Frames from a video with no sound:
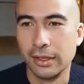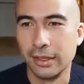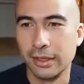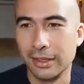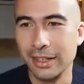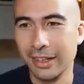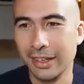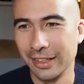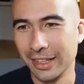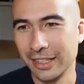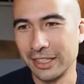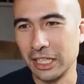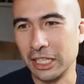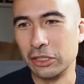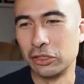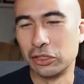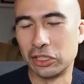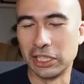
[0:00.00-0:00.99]
Yeah, that's
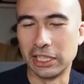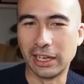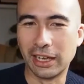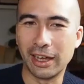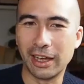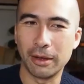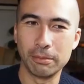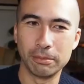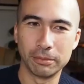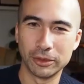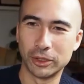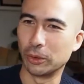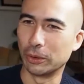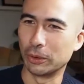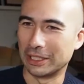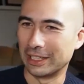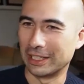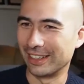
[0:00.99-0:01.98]
interesting.
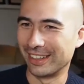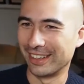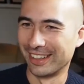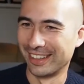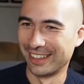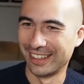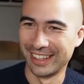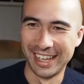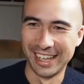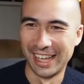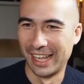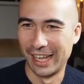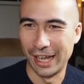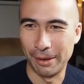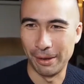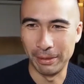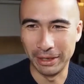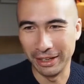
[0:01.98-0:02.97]
So
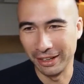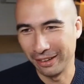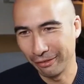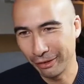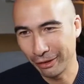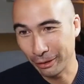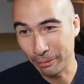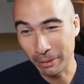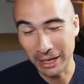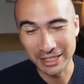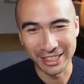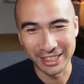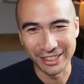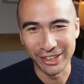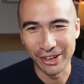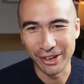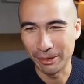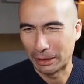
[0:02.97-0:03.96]
I mean, in a very basic
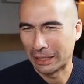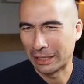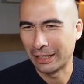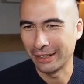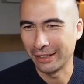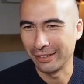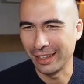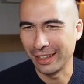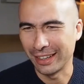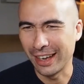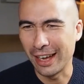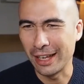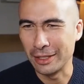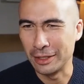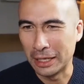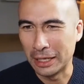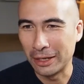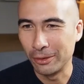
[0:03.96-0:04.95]
term, it kind of like
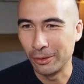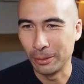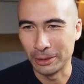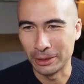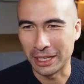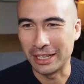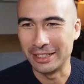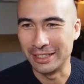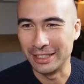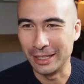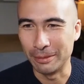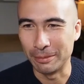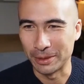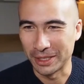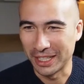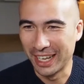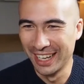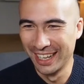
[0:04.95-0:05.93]
almost
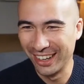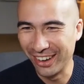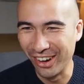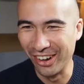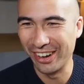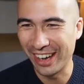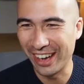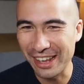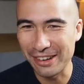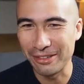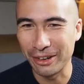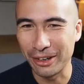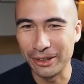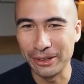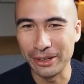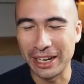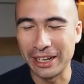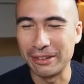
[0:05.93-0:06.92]
unzips or
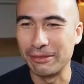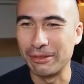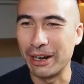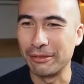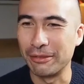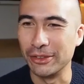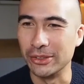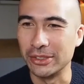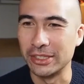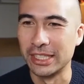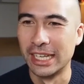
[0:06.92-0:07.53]
unravels.